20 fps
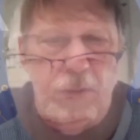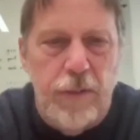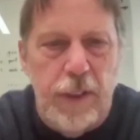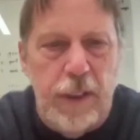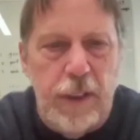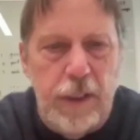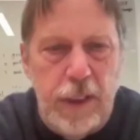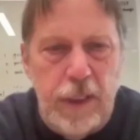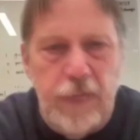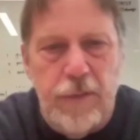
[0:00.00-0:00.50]

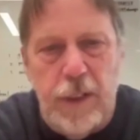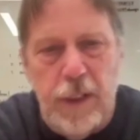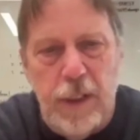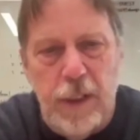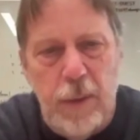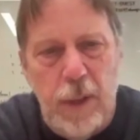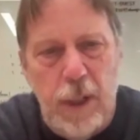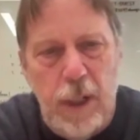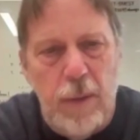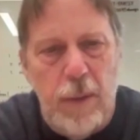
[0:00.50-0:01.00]
did very
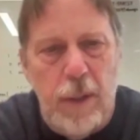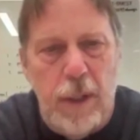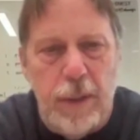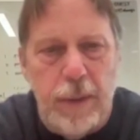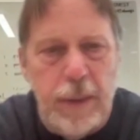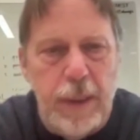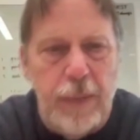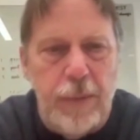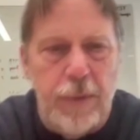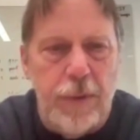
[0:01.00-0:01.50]
well while
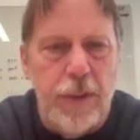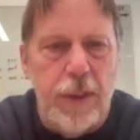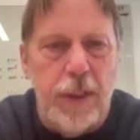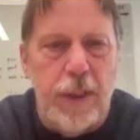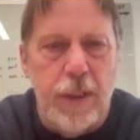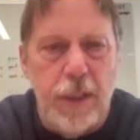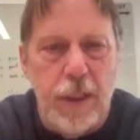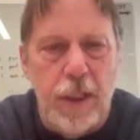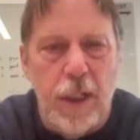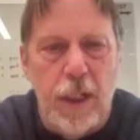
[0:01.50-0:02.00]
he was
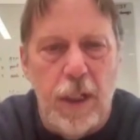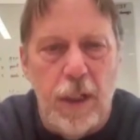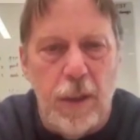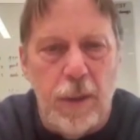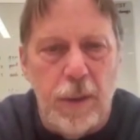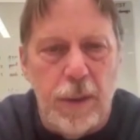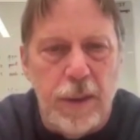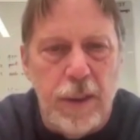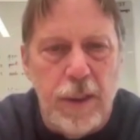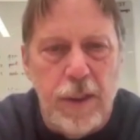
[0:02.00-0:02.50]

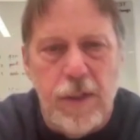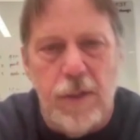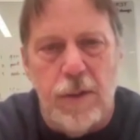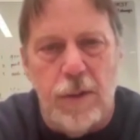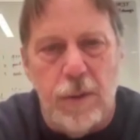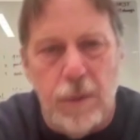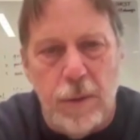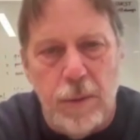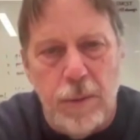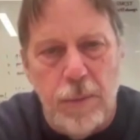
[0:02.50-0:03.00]
CTO, and
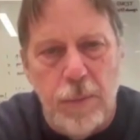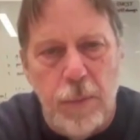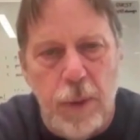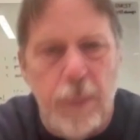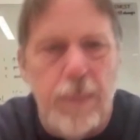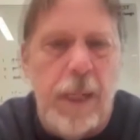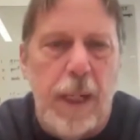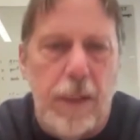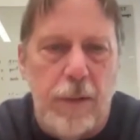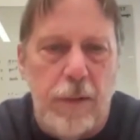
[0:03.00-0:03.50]
Digital
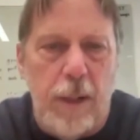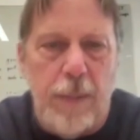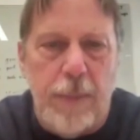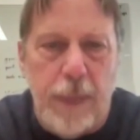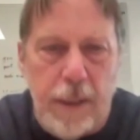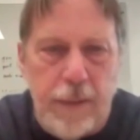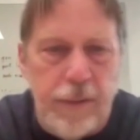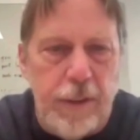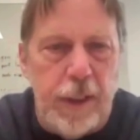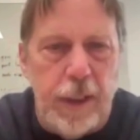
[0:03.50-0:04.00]
went bankrupt
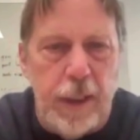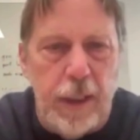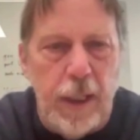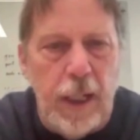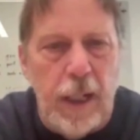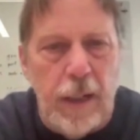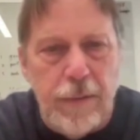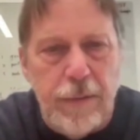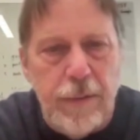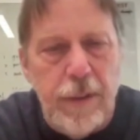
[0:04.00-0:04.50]
after he
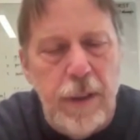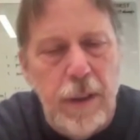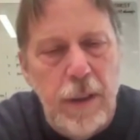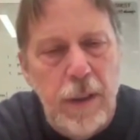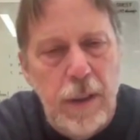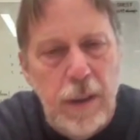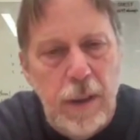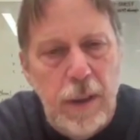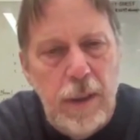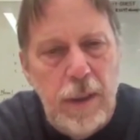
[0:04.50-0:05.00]
left.
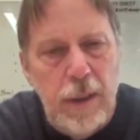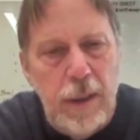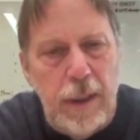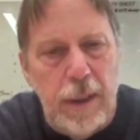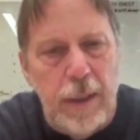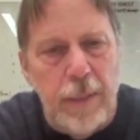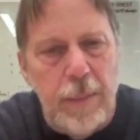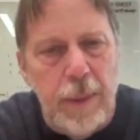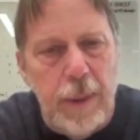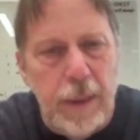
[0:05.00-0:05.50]

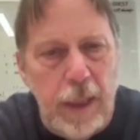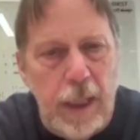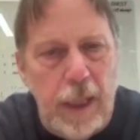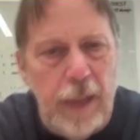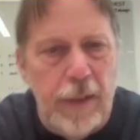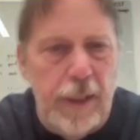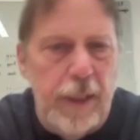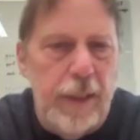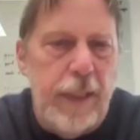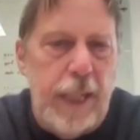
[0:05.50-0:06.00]
I
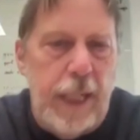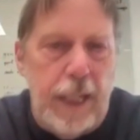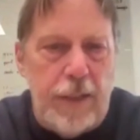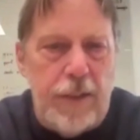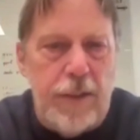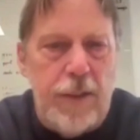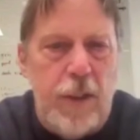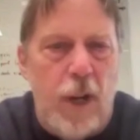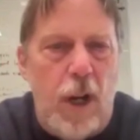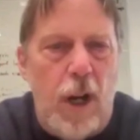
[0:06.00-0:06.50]
think
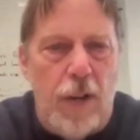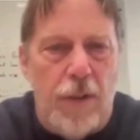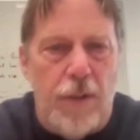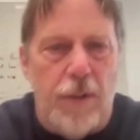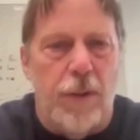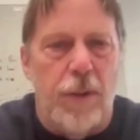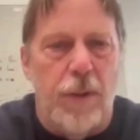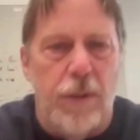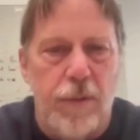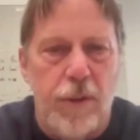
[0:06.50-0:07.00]
that's
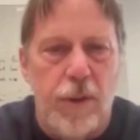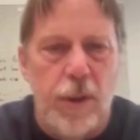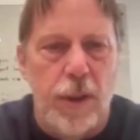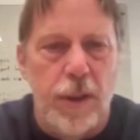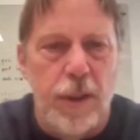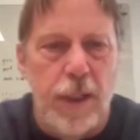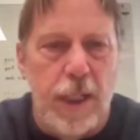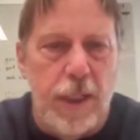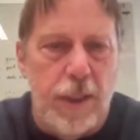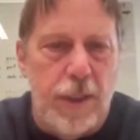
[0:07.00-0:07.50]
causal. If
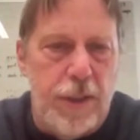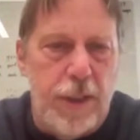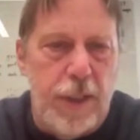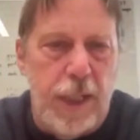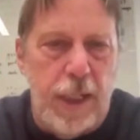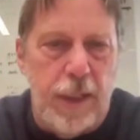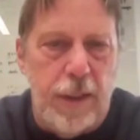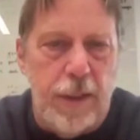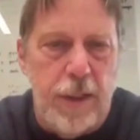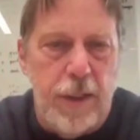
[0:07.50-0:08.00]
Gordon had
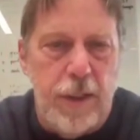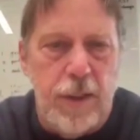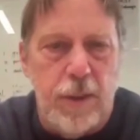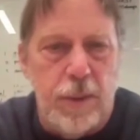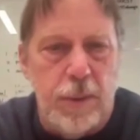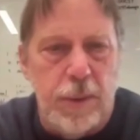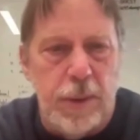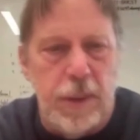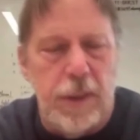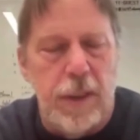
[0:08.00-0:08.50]
stayed, Digital
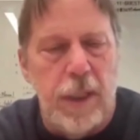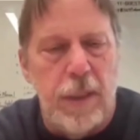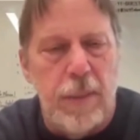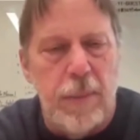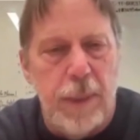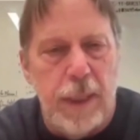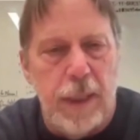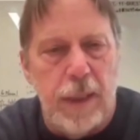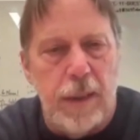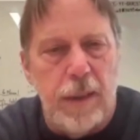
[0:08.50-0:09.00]
would have done
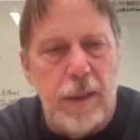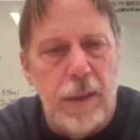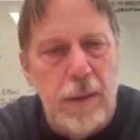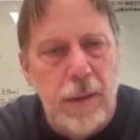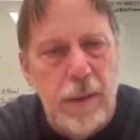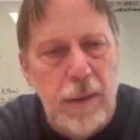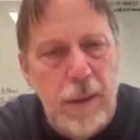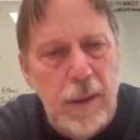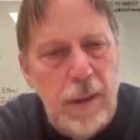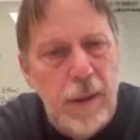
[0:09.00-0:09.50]
better
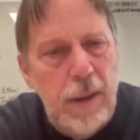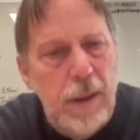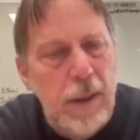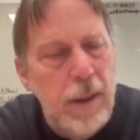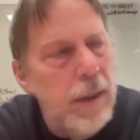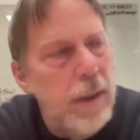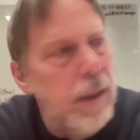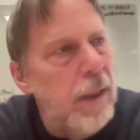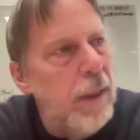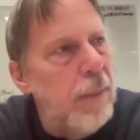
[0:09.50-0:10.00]

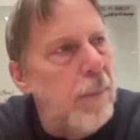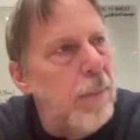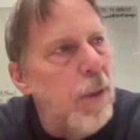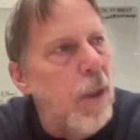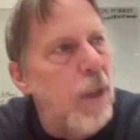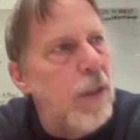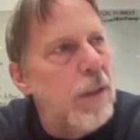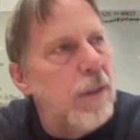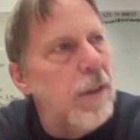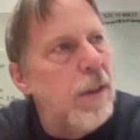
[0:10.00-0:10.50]

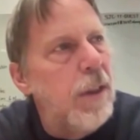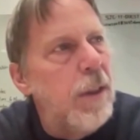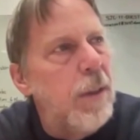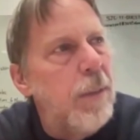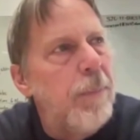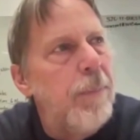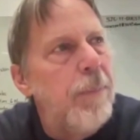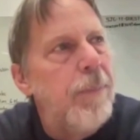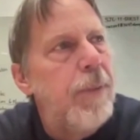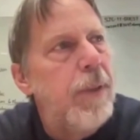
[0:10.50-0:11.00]
long
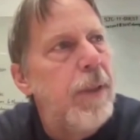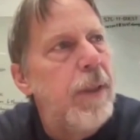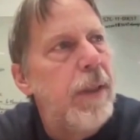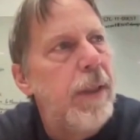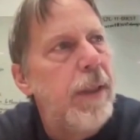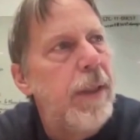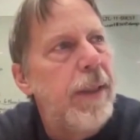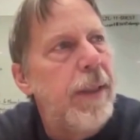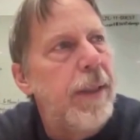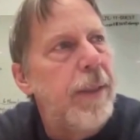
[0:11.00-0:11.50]
term.
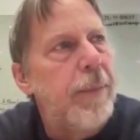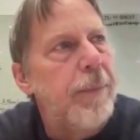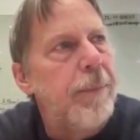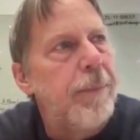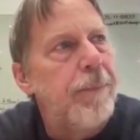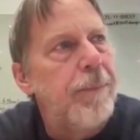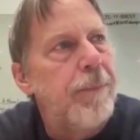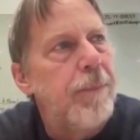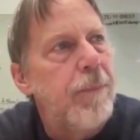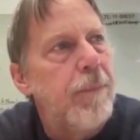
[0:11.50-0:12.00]

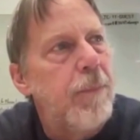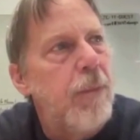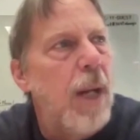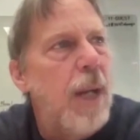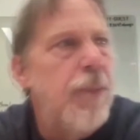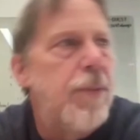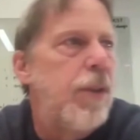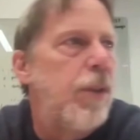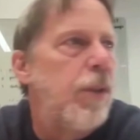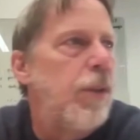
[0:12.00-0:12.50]

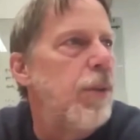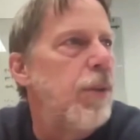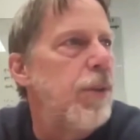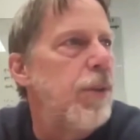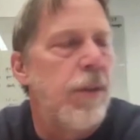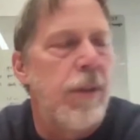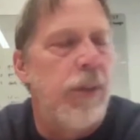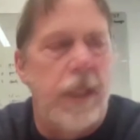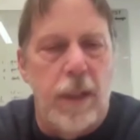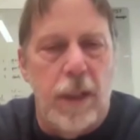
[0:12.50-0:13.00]
Bob Stewart
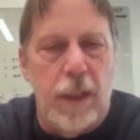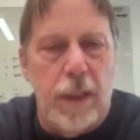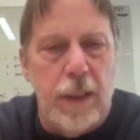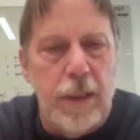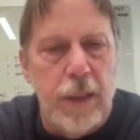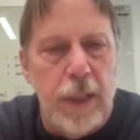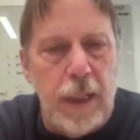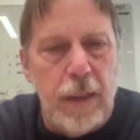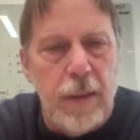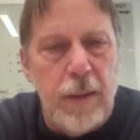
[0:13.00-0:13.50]
great
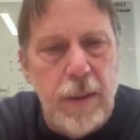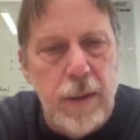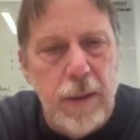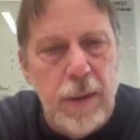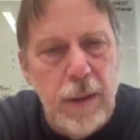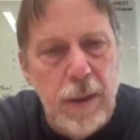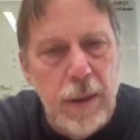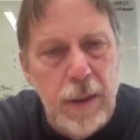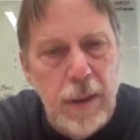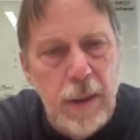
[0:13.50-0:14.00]
architect,
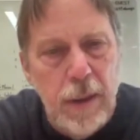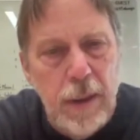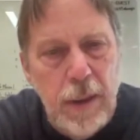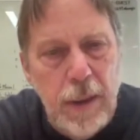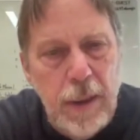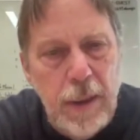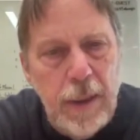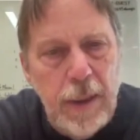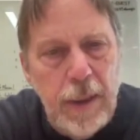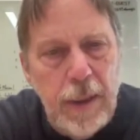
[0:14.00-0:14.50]

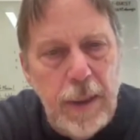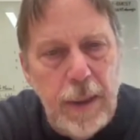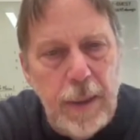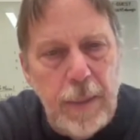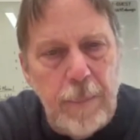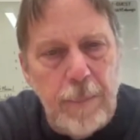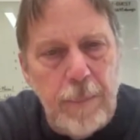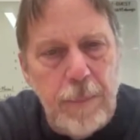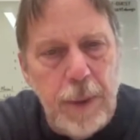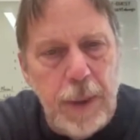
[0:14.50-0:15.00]

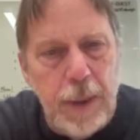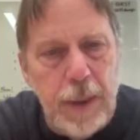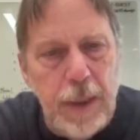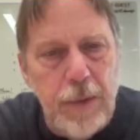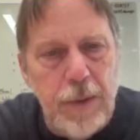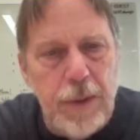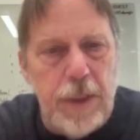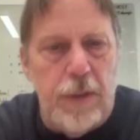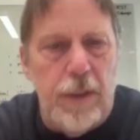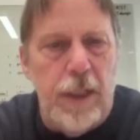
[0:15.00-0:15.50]
but he
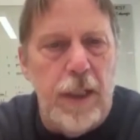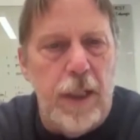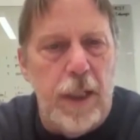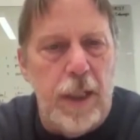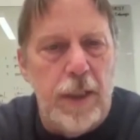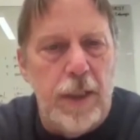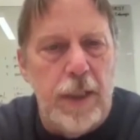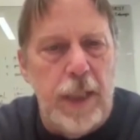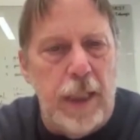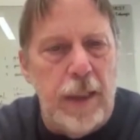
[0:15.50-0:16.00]
was a great
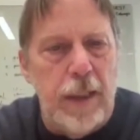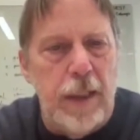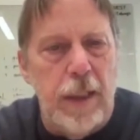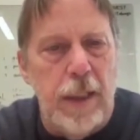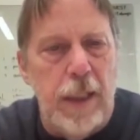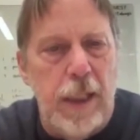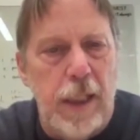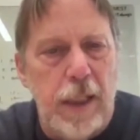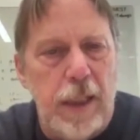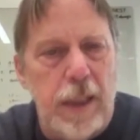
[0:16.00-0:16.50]
architect in
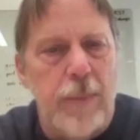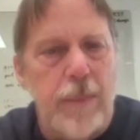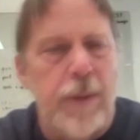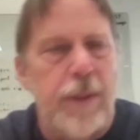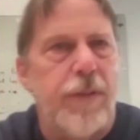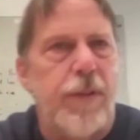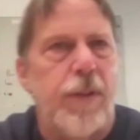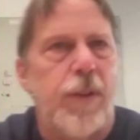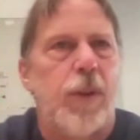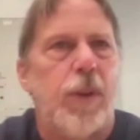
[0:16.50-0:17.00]
the era
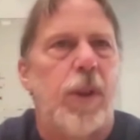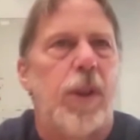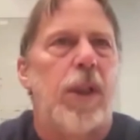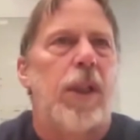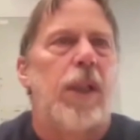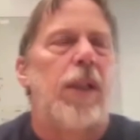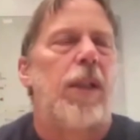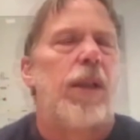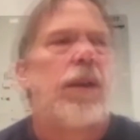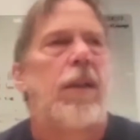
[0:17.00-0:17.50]

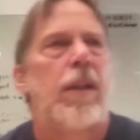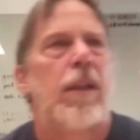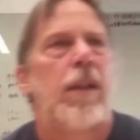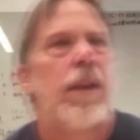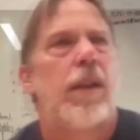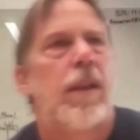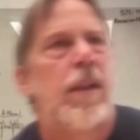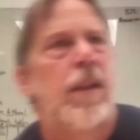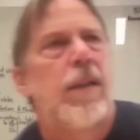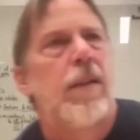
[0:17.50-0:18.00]
before
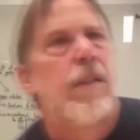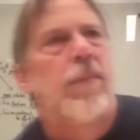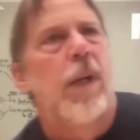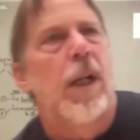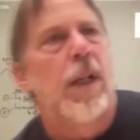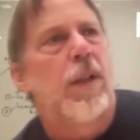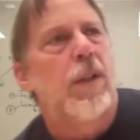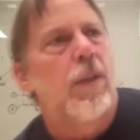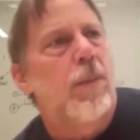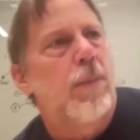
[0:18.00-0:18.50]

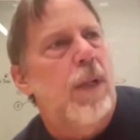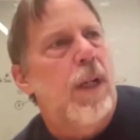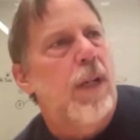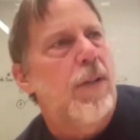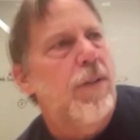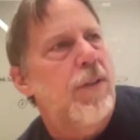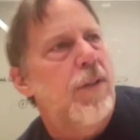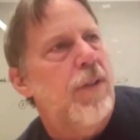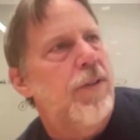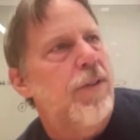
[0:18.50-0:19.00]

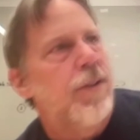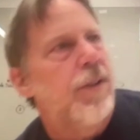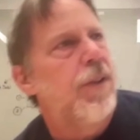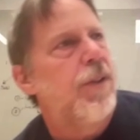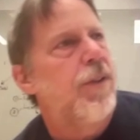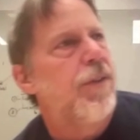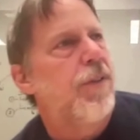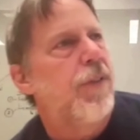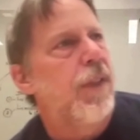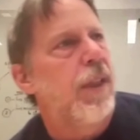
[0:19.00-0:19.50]

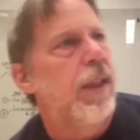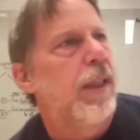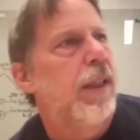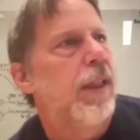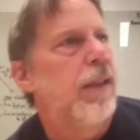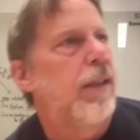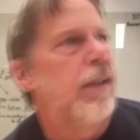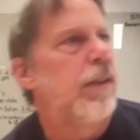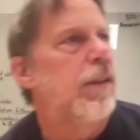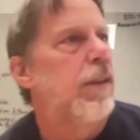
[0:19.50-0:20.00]
microprocessors
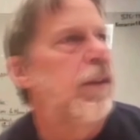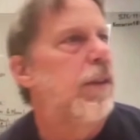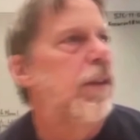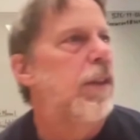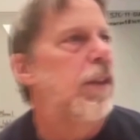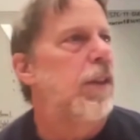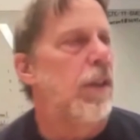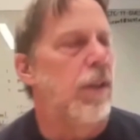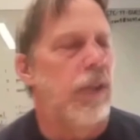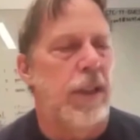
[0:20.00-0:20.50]
and,
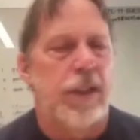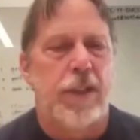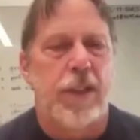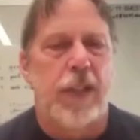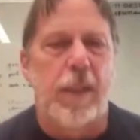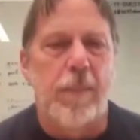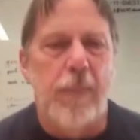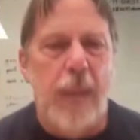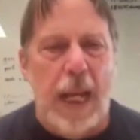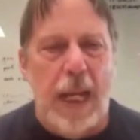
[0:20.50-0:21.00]
let's say
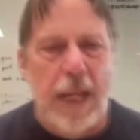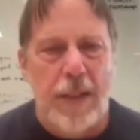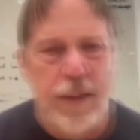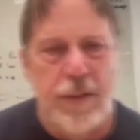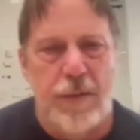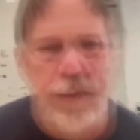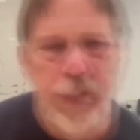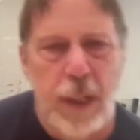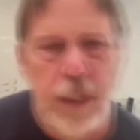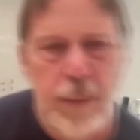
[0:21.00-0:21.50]

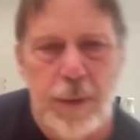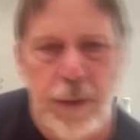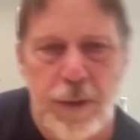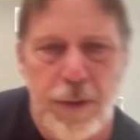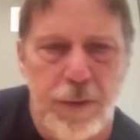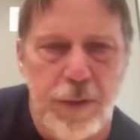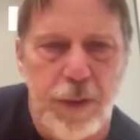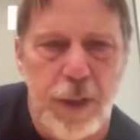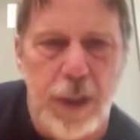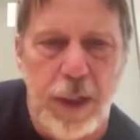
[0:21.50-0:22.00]
massive numbers
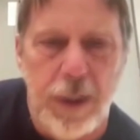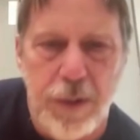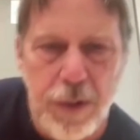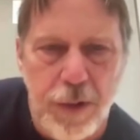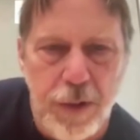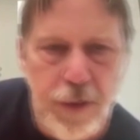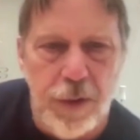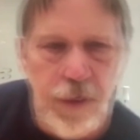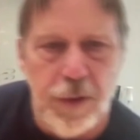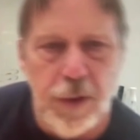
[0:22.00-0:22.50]
of
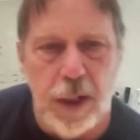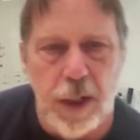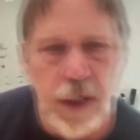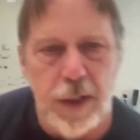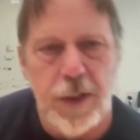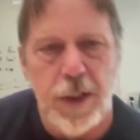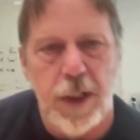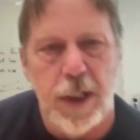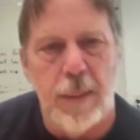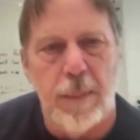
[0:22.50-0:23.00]
transistors on a
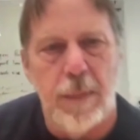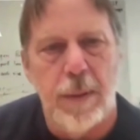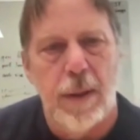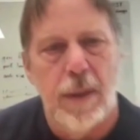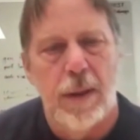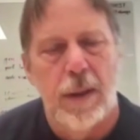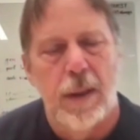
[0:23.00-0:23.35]
chip.